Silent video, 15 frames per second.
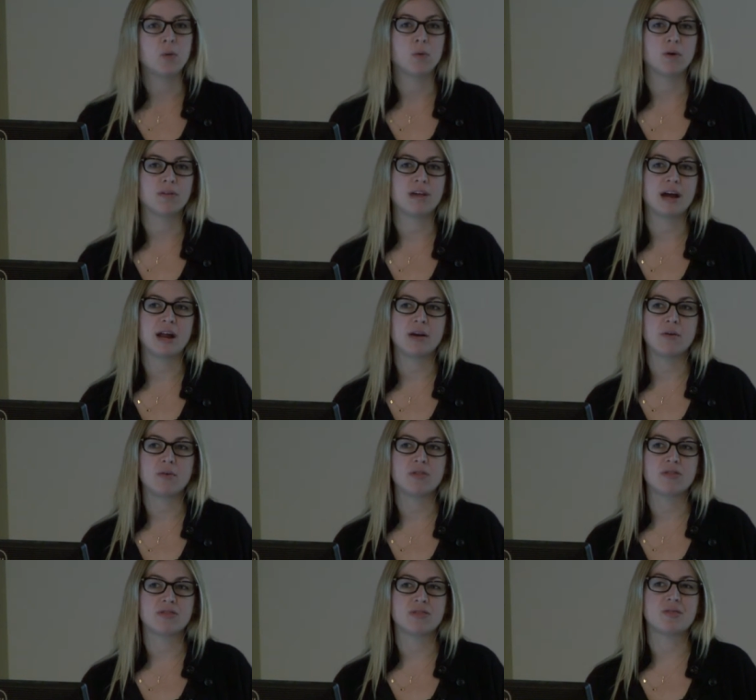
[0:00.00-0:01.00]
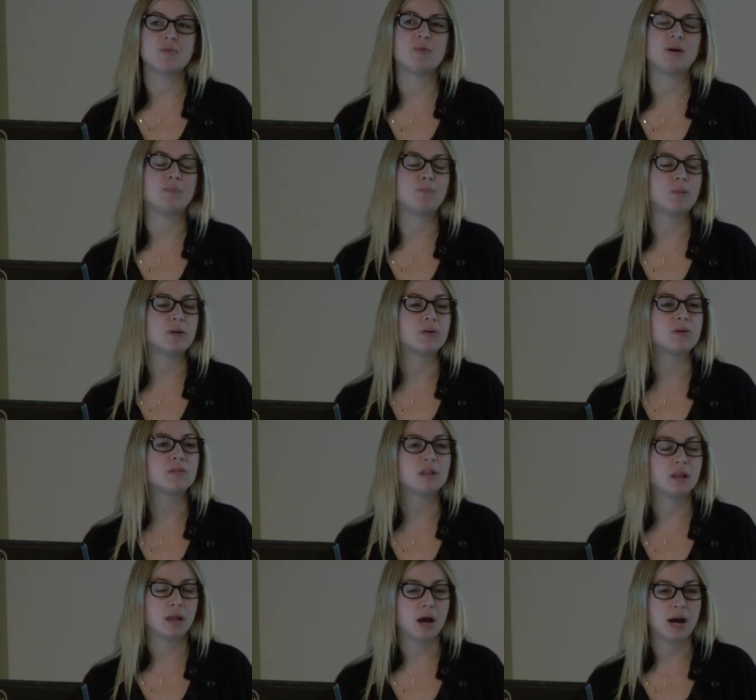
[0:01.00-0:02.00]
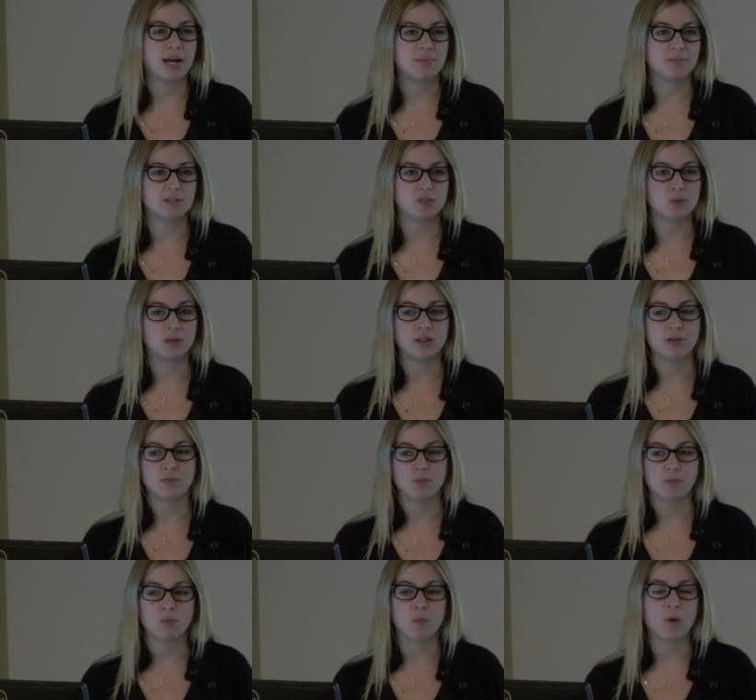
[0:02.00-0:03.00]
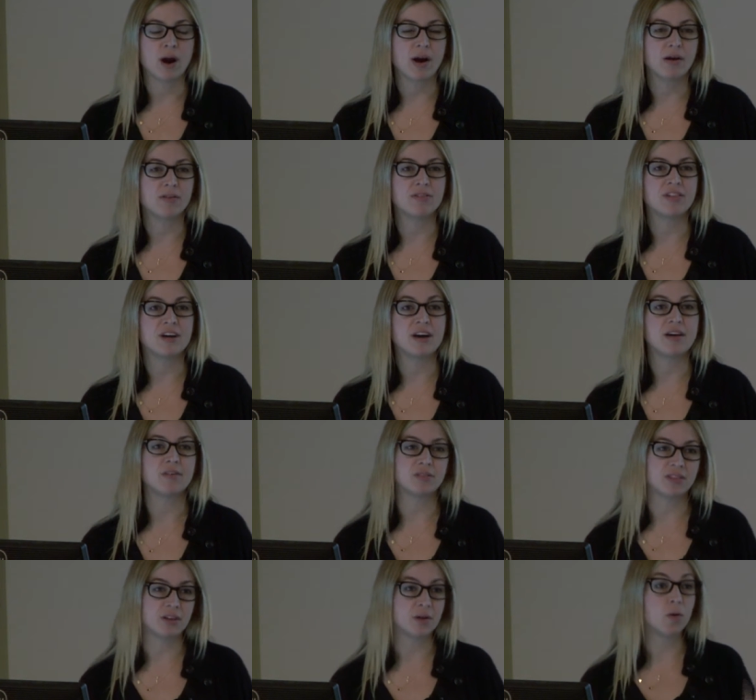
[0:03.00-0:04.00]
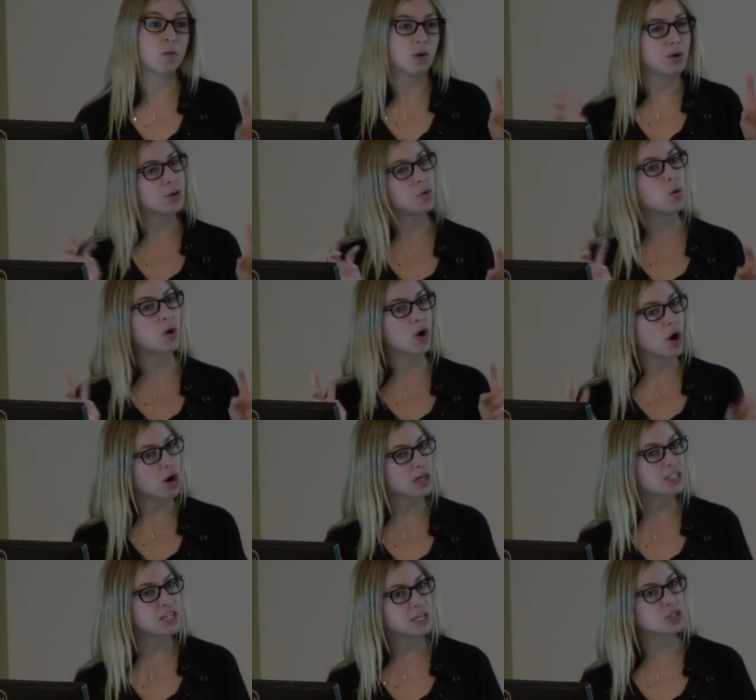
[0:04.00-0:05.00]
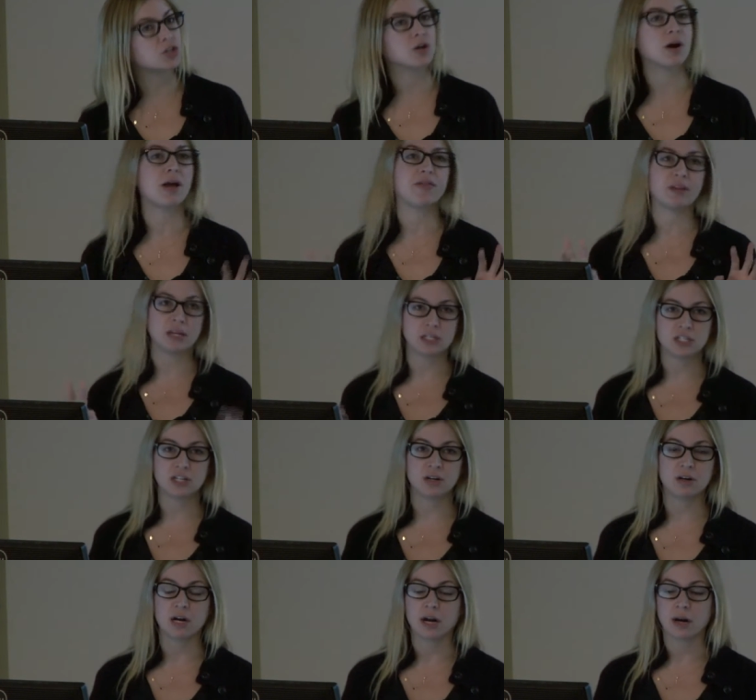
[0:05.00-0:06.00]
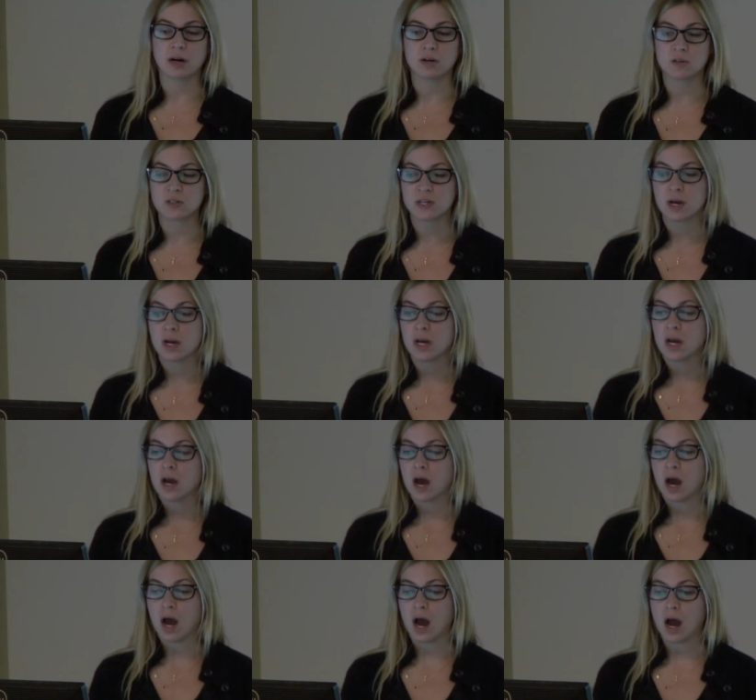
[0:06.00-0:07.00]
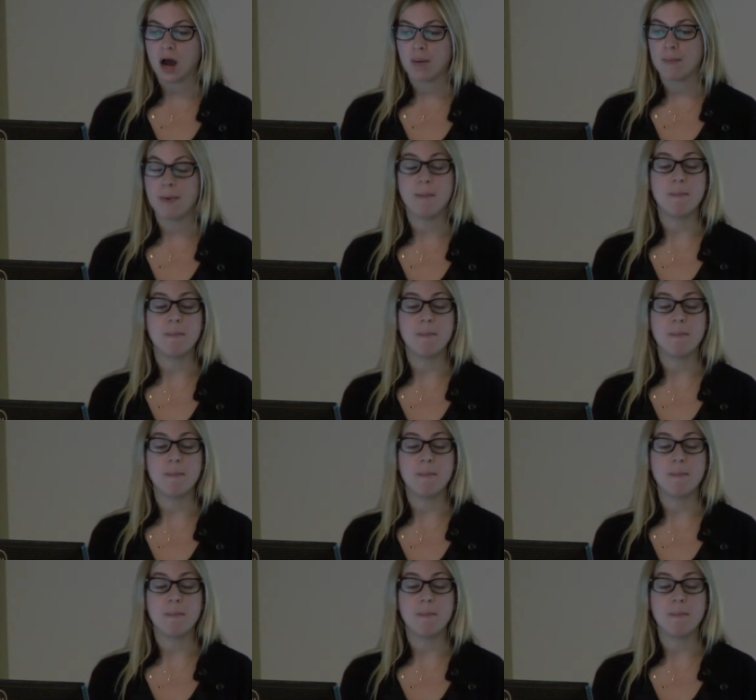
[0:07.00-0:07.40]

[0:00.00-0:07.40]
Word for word: where that we blurred the line between the, where the, the quote unquote architecture and the interiors um,